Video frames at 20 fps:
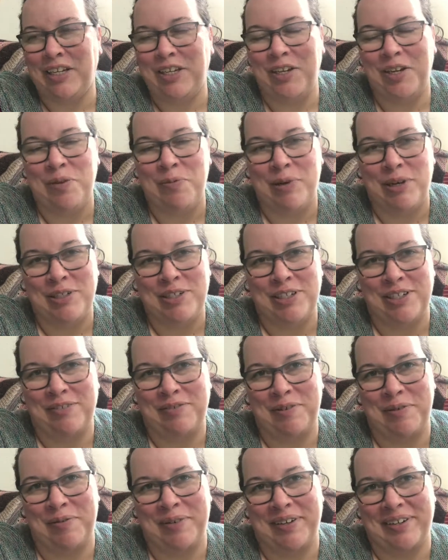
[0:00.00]
you can watch it if
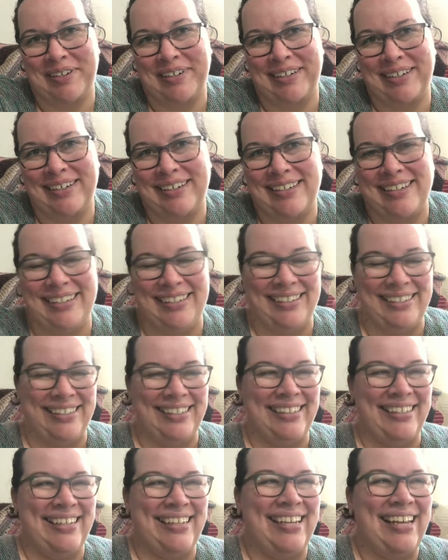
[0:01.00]
you want.
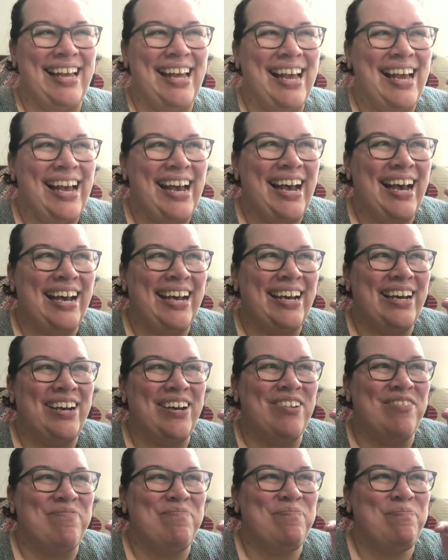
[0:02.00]

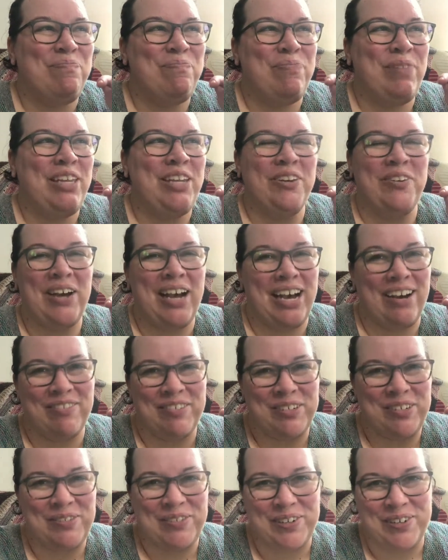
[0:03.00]
But you don't have
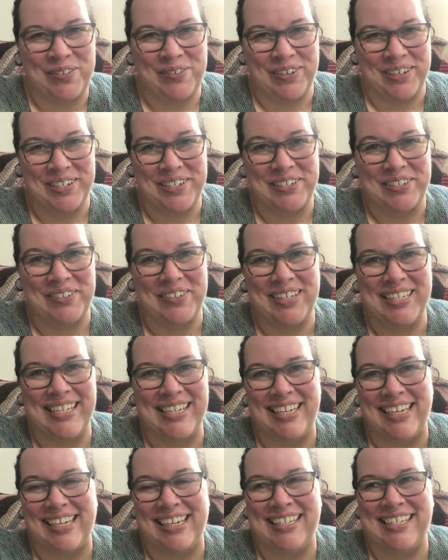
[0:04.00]
to if you don't want to. It's
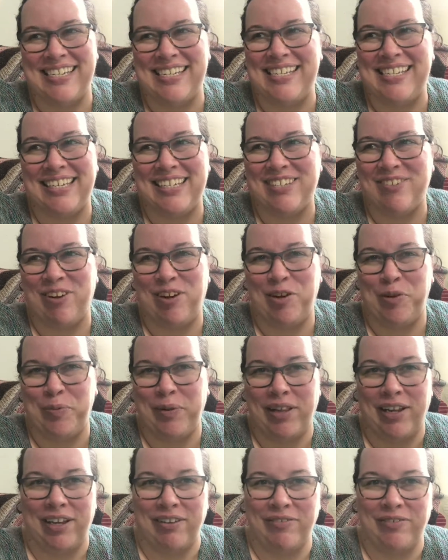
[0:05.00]
a 6th grader
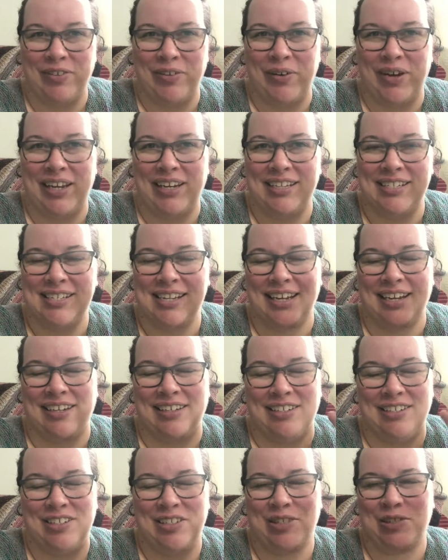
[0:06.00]
playing a flute and it's like a
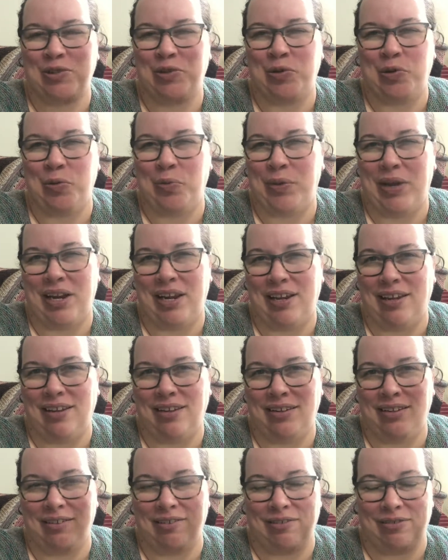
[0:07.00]
2-minute
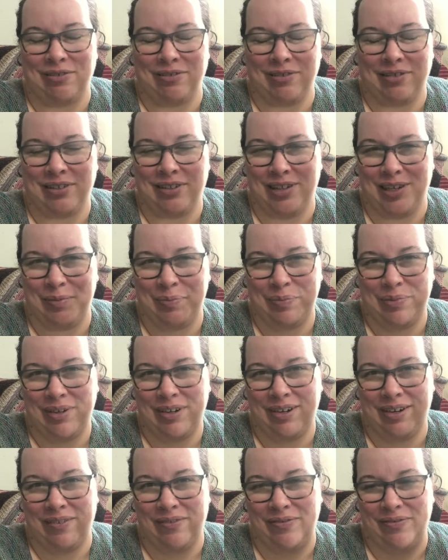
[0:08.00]
little clip
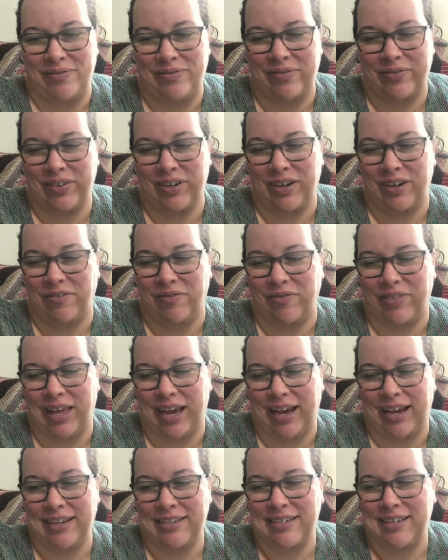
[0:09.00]
of
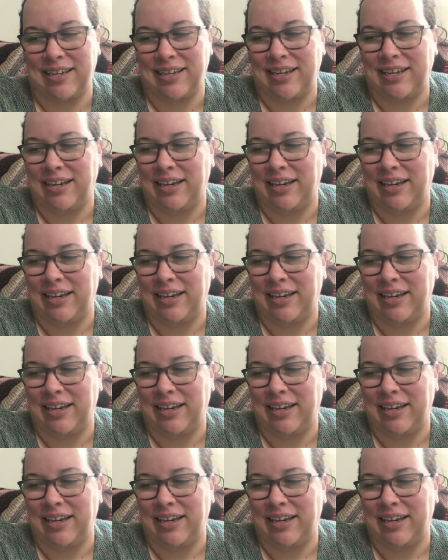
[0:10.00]
that.